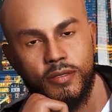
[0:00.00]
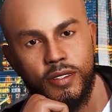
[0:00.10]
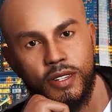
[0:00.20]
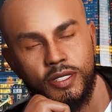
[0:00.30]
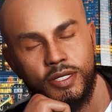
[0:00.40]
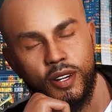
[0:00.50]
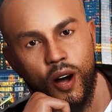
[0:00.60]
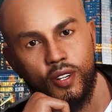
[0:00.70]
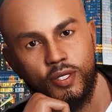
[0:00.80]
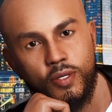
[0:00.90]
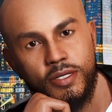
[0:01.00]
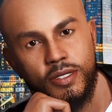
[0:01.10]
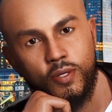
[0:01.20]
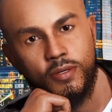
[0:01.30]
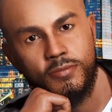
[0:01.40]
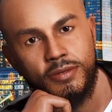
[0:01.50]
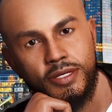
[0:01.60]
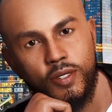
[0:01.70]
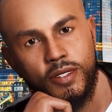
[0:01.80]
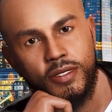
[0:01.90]
This course will equip
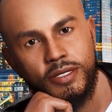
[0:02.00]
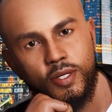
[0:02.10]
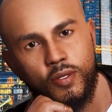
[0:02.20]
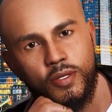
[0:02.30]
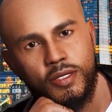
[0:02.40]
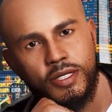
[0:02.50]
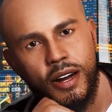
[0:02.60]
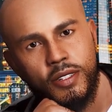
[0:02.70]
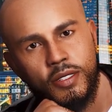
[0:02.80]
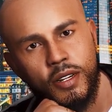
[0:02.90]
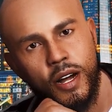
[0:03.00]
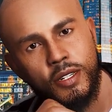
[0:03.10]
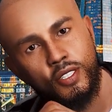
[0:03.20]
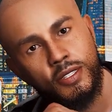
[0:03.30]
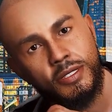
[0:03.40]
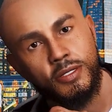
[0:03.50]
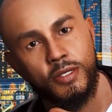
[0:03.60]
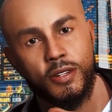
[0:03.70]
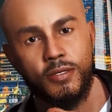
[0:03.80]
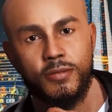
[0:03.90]
you with the tools and knowledge
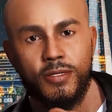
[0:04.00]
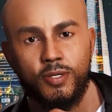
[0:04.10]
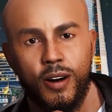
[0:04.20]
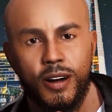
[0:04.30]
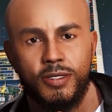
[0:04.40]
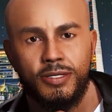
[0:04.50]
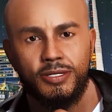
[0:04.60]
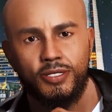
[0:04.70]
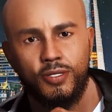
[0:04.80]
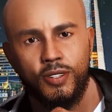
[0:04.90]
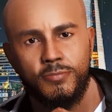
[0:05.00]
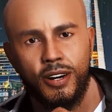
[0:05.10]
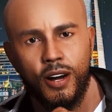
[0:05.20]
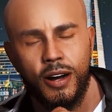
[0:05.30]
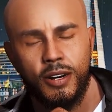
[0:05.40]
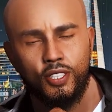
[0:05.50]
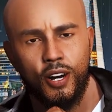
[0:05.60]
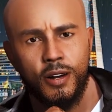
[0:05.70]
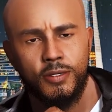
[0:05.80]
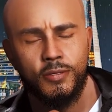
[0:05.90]
needed to unleash your
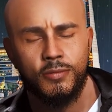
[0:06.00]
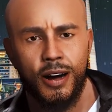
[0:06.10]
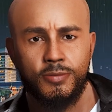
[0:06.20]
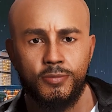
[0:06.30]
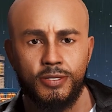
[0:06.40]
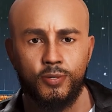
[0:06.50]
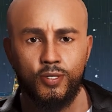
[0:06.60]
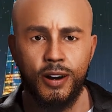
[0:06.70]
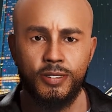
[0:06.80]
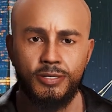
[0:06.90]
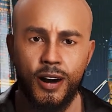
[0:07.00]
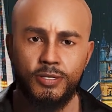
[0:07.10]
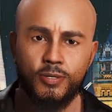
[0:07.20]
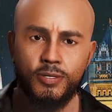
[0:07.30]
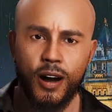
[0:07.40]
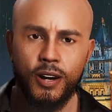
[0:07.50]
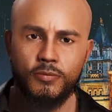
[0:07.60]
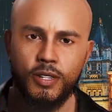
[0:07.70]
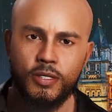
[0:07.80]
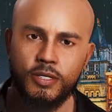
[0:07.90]
imagination and bring your ideas to life
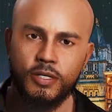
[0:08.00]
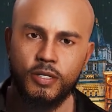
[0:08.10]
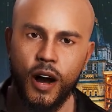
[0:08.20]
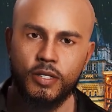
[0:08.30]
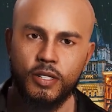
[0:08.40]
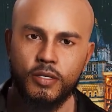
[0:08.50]
in stunning